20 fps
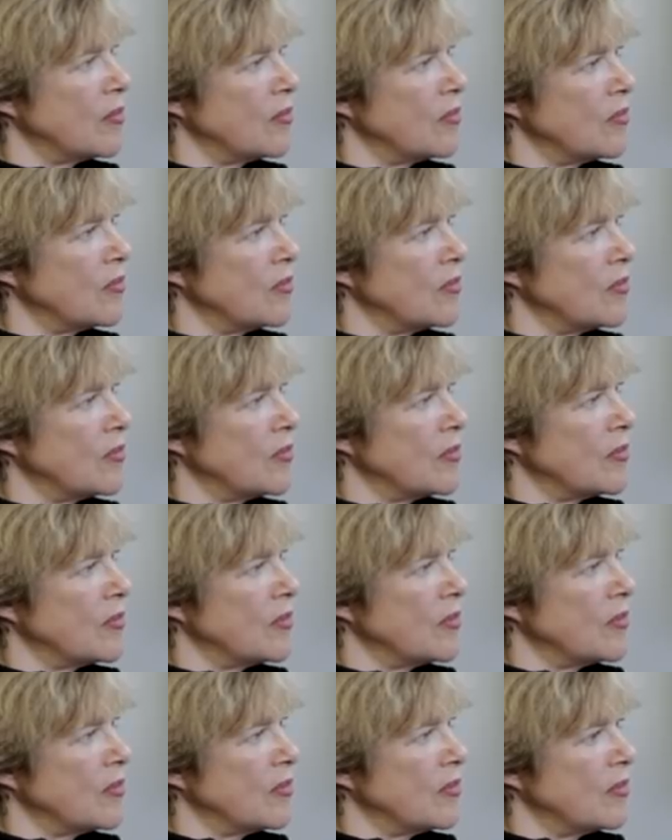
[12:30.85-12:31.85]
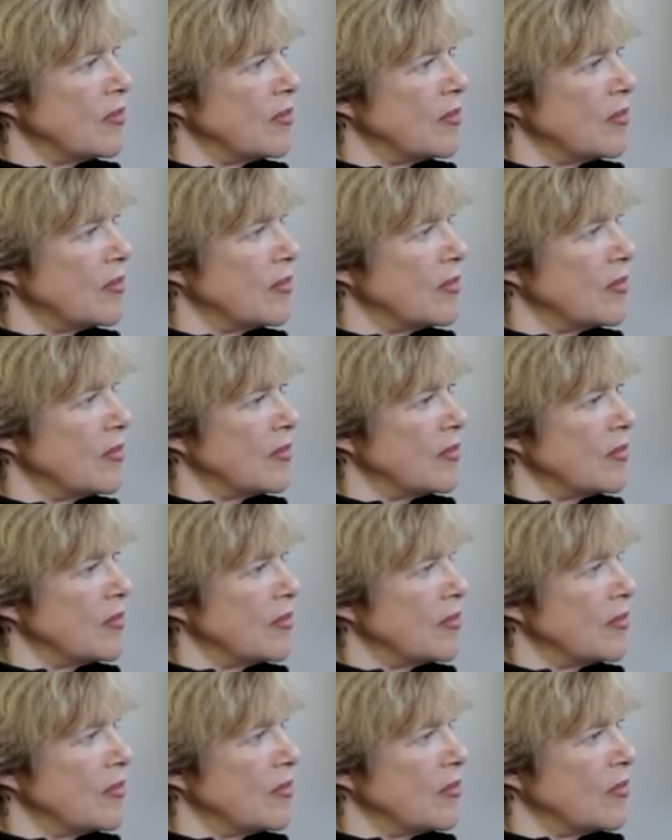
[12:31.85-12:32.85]

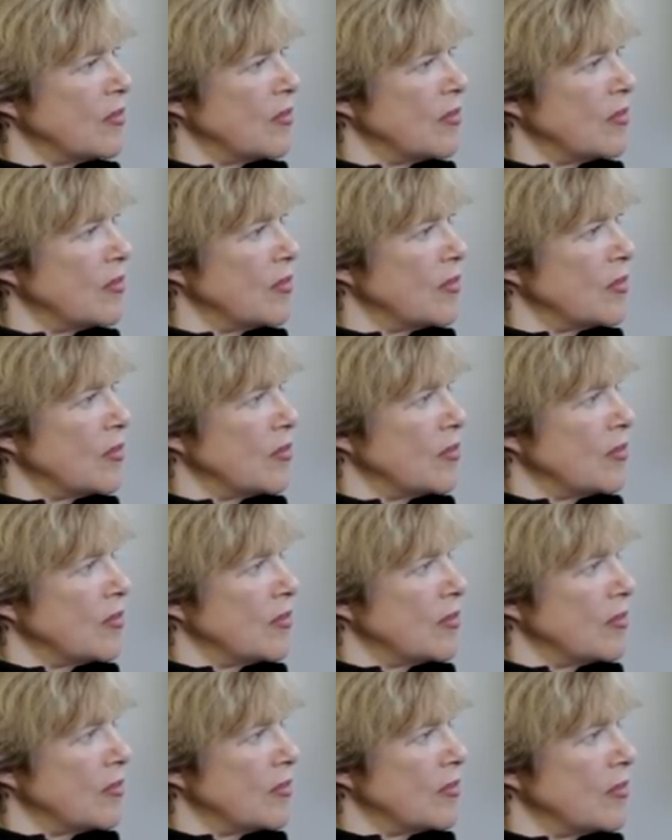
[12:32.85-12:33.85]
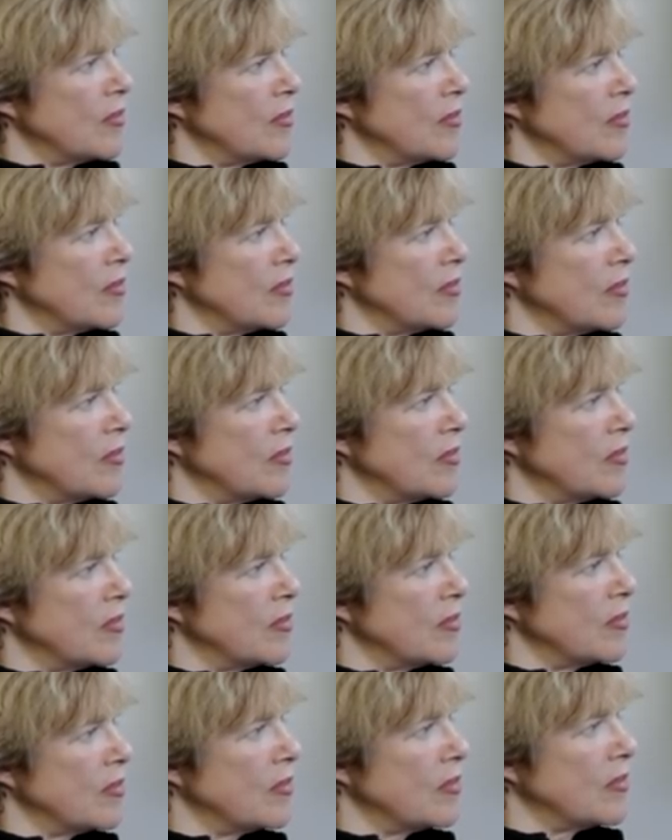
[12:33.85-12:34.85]

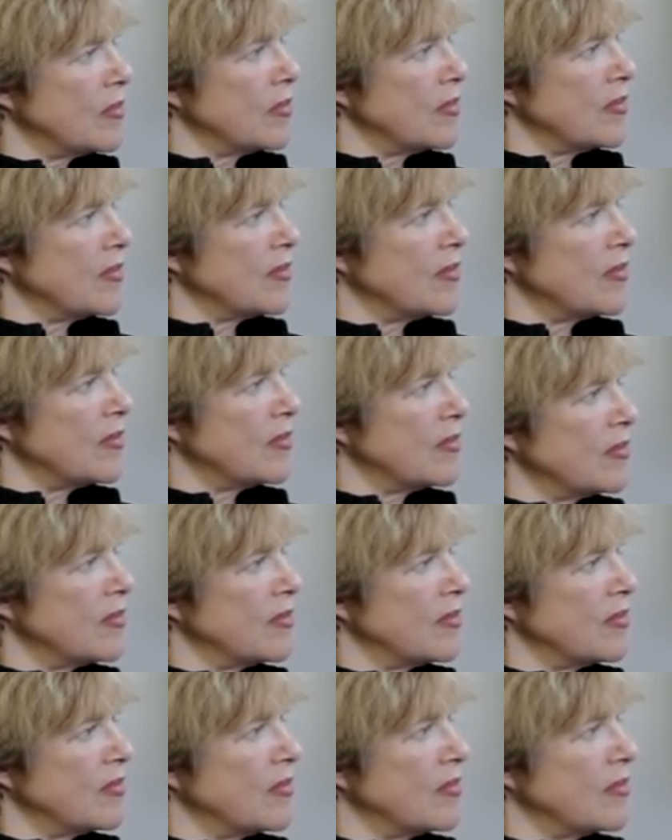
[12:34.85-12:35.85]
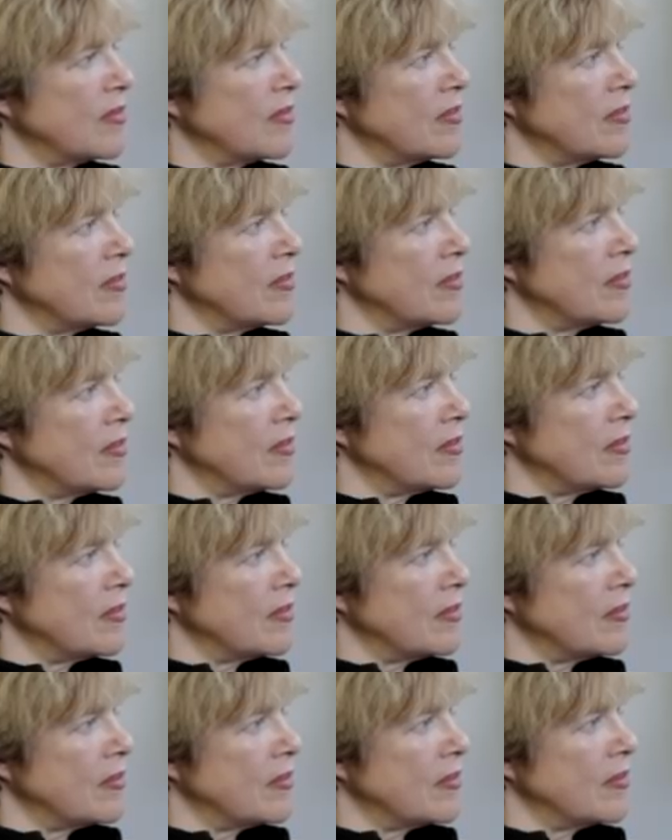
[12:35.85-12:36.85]

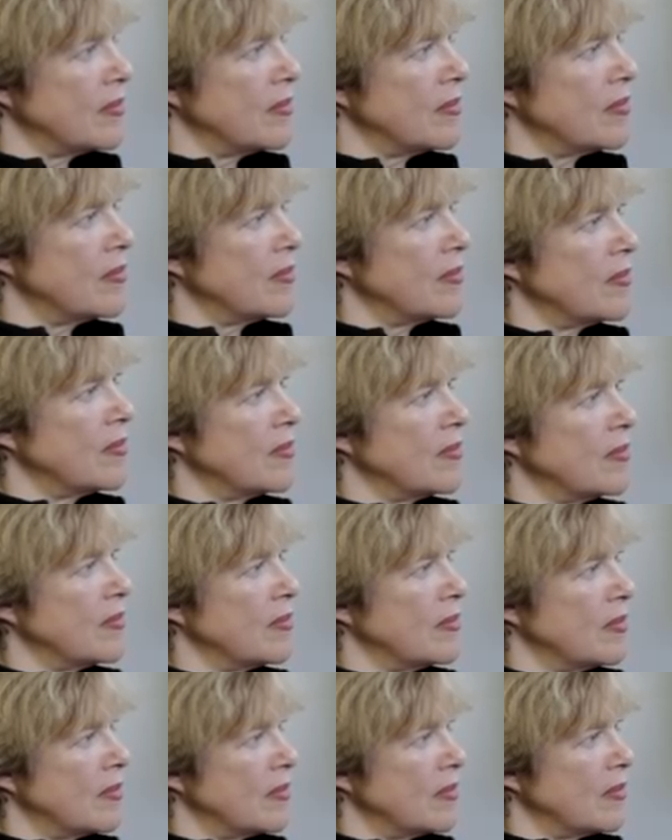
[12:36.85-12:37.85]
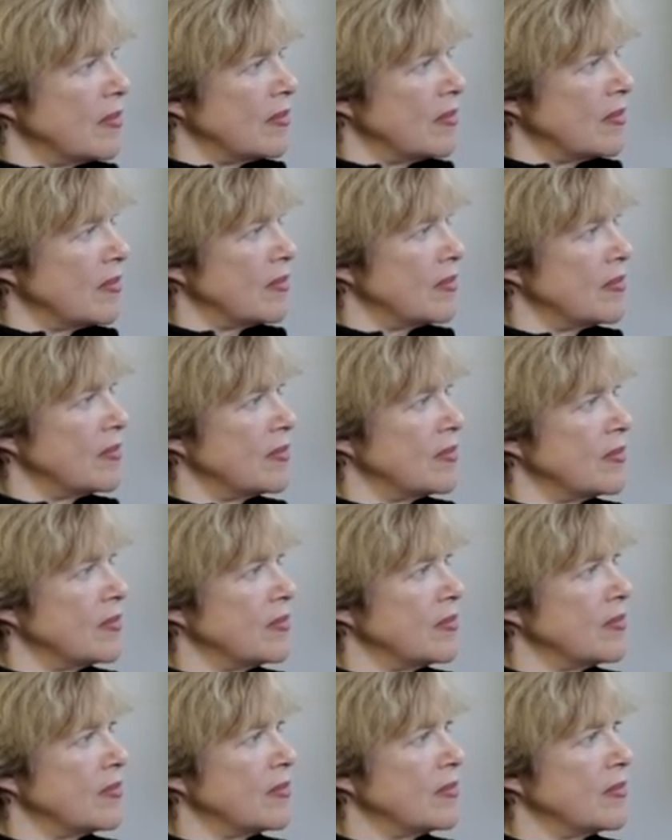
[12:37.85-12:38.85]
(not speaking)